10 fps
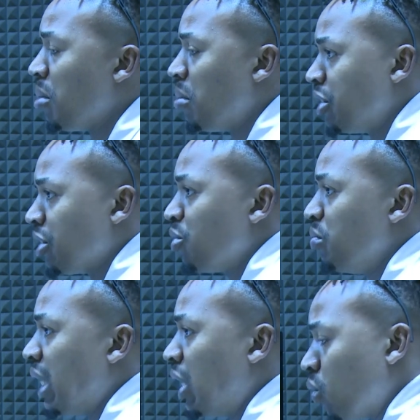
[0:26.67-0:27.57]
but just to
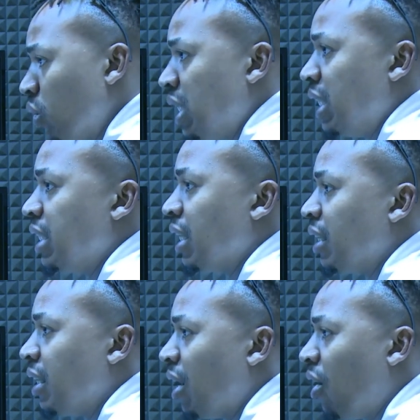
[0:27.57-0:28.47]
be a thought leader?
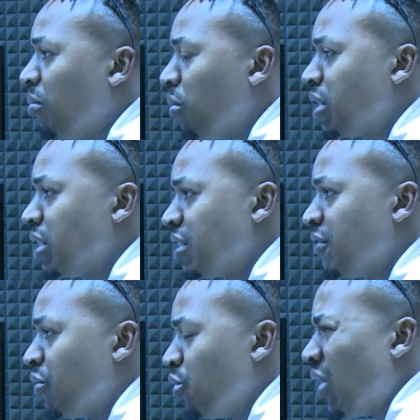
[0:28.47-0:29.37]
How important is it
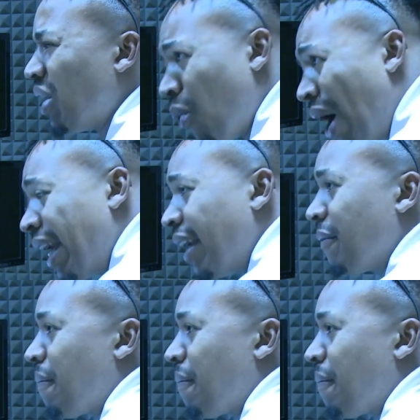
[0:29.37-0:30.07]
for you and why?